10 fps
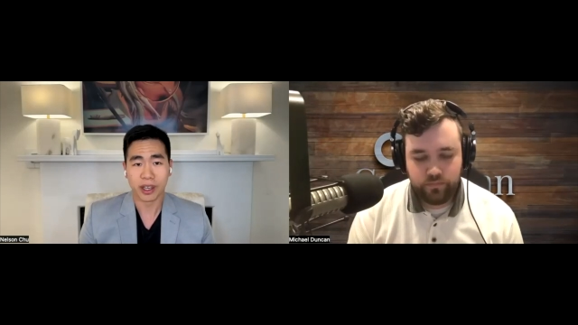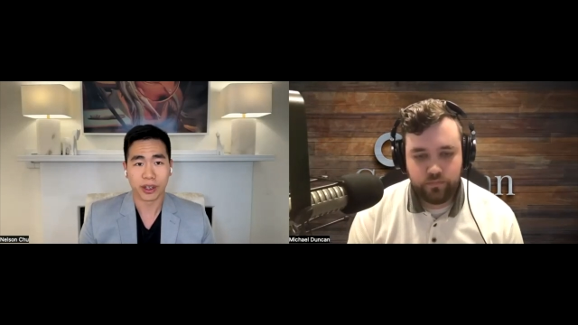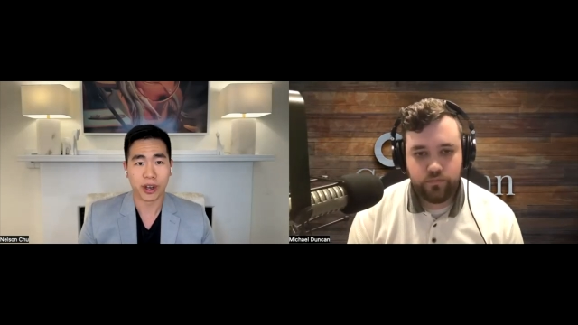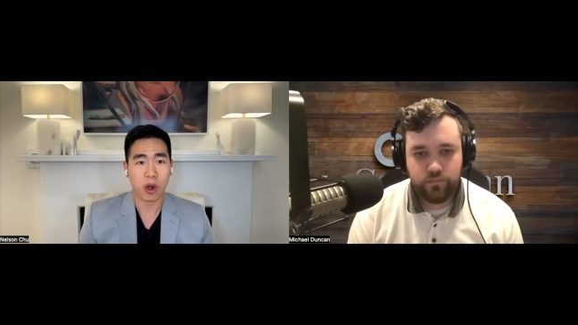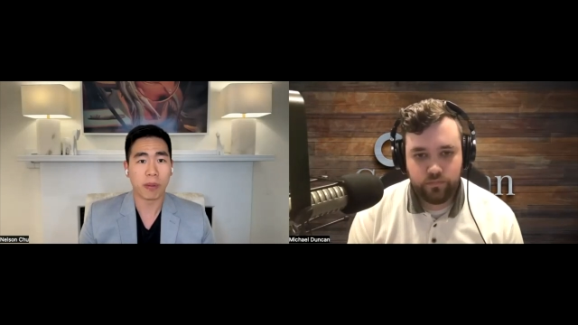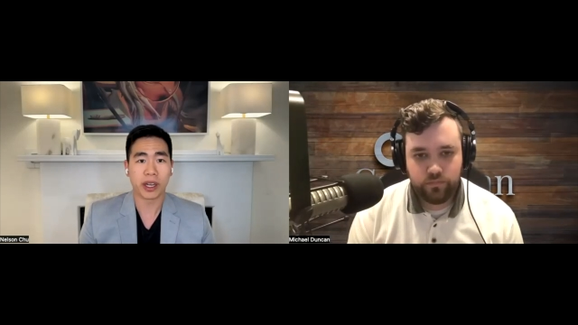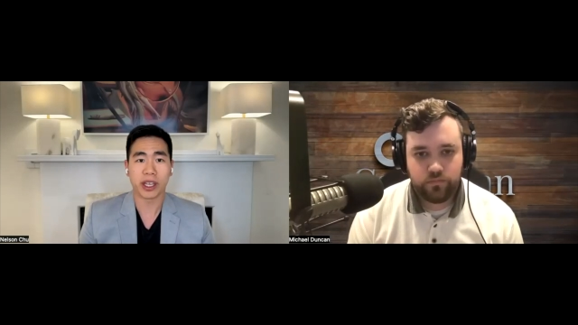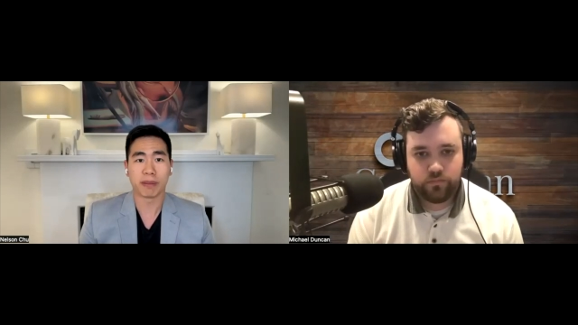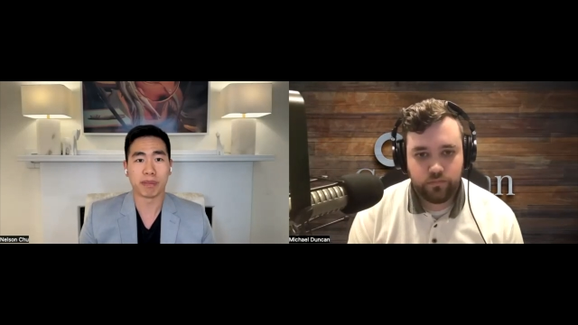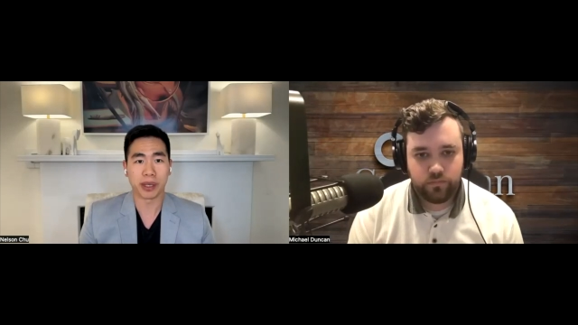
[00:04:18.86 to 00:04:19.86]
Speaker 1: nobody
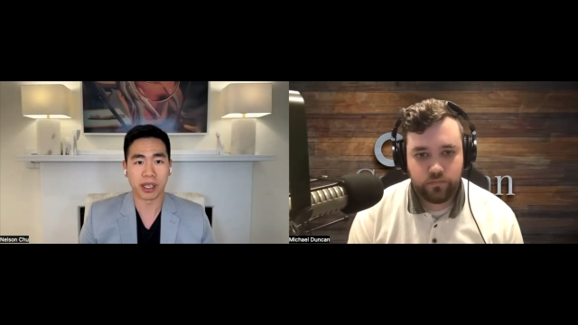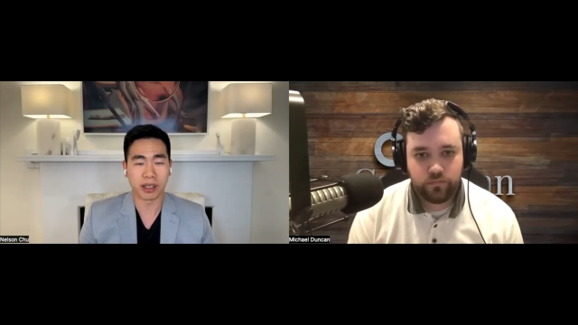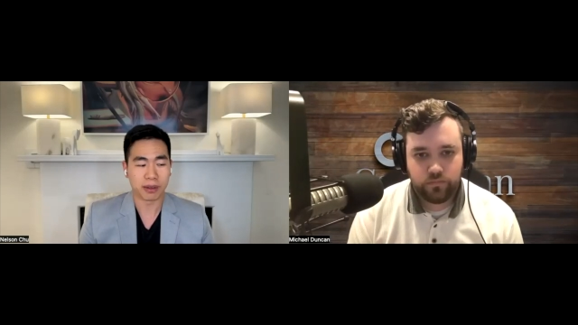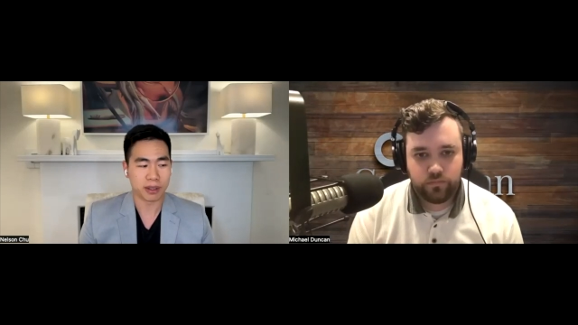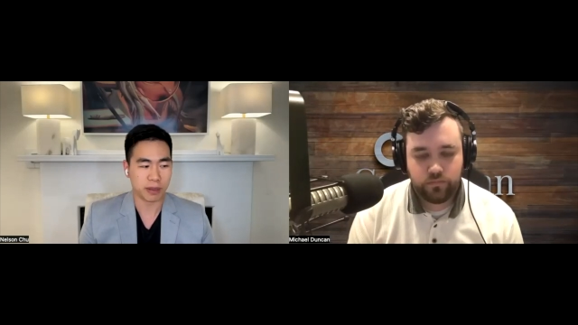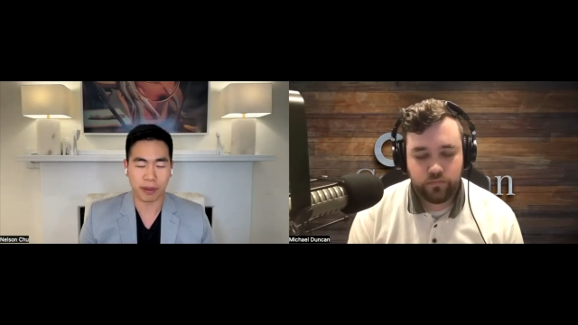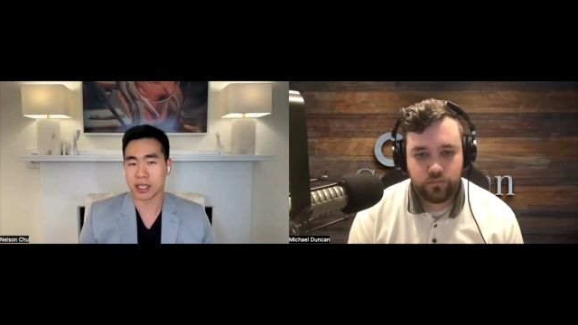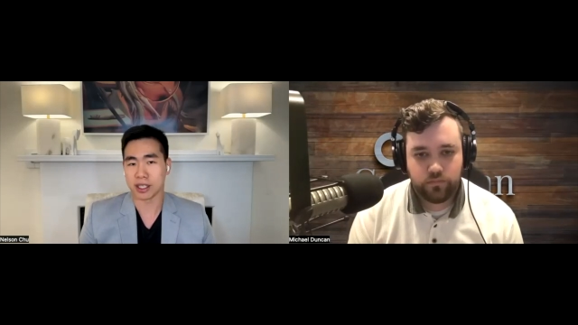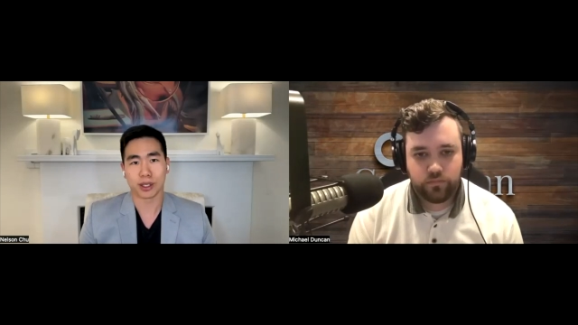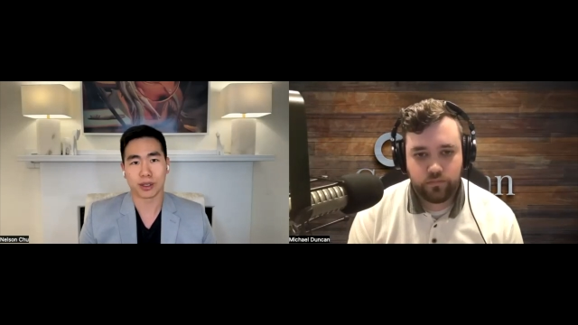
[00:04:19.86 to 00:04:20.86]
can beat
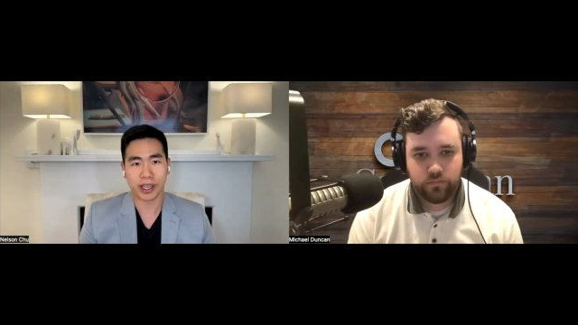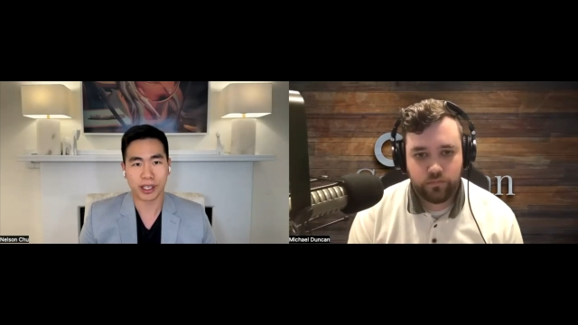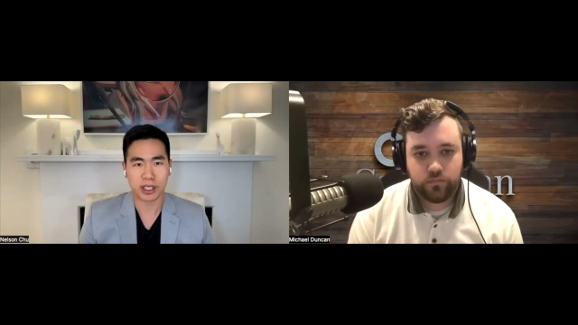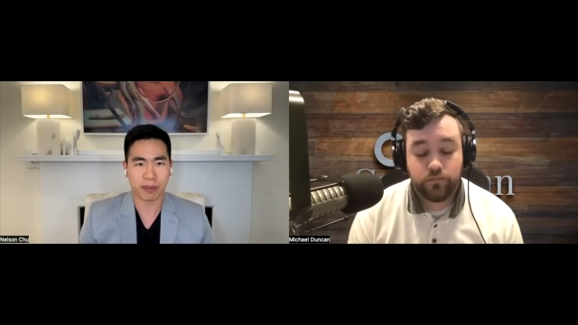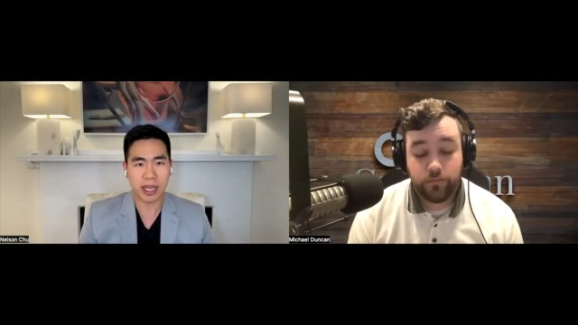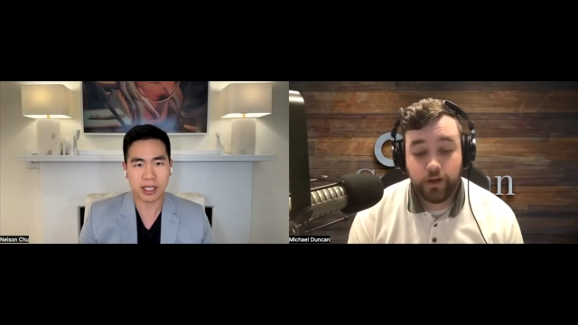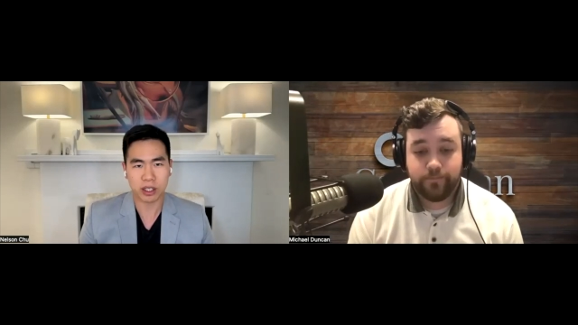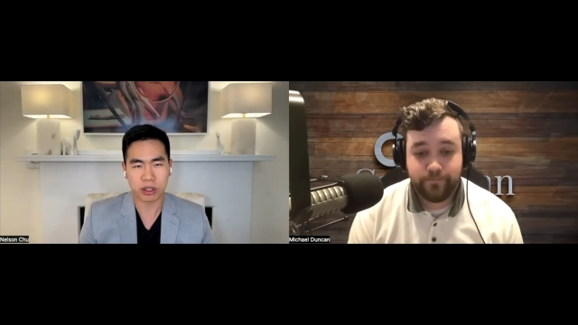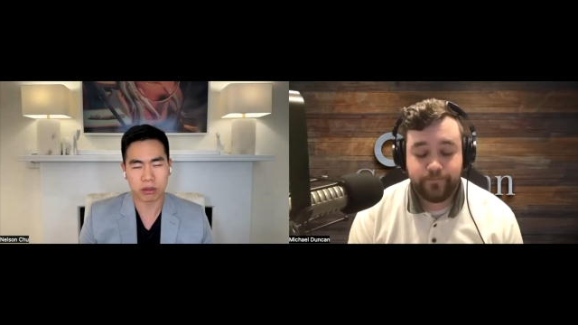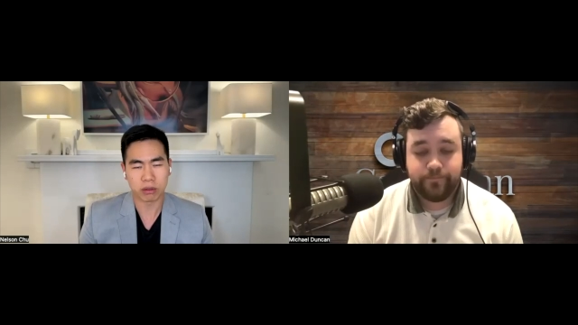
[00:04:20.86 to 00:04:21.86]
deposits, right? Because deposits yeah.